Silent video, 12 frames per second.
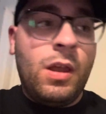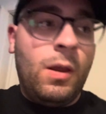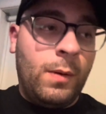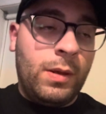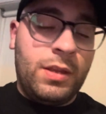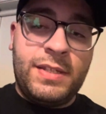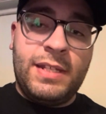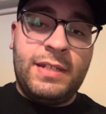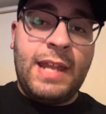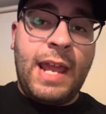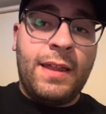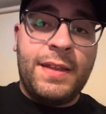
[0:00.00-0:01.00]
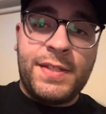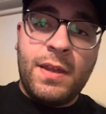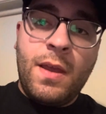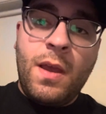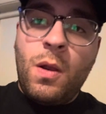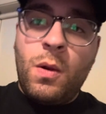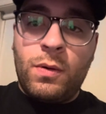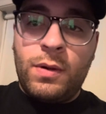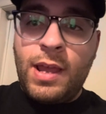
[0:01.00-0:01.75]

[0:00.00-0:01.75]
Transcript: whether it's in Dallas or in